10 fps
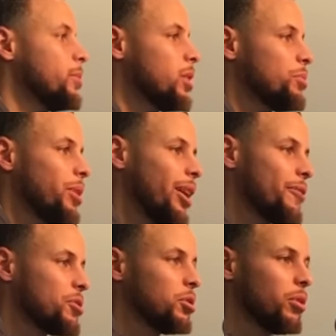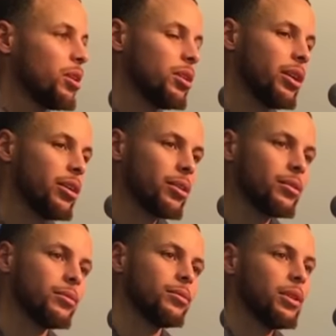Since we didn't have shooter on today, I
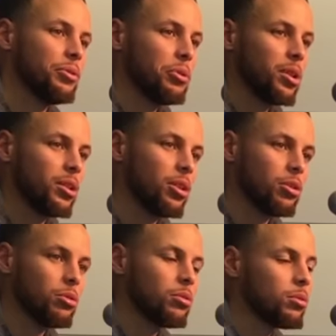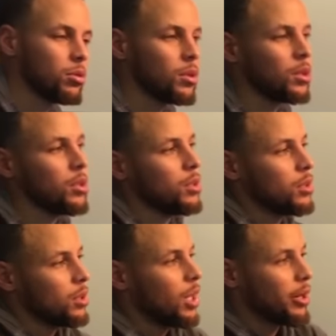didn't really know
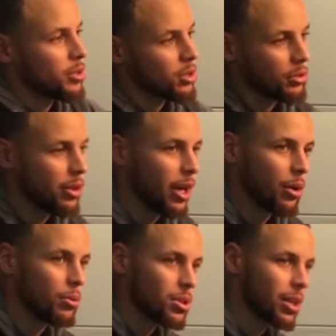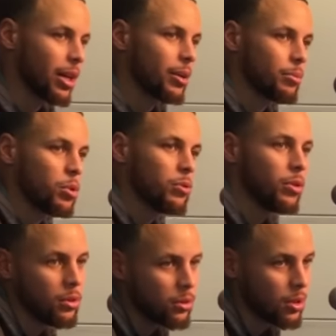how I was going to react once I got
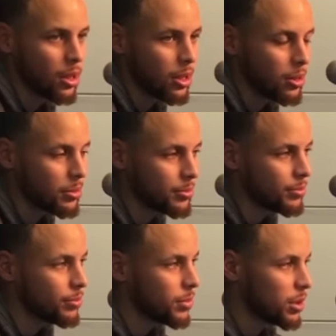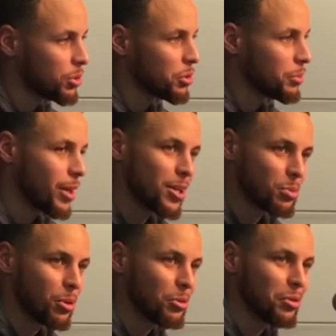moving, doing
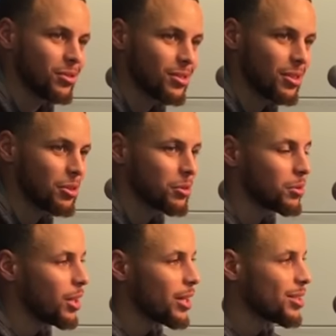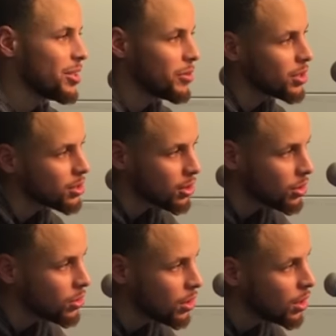basketball activity. So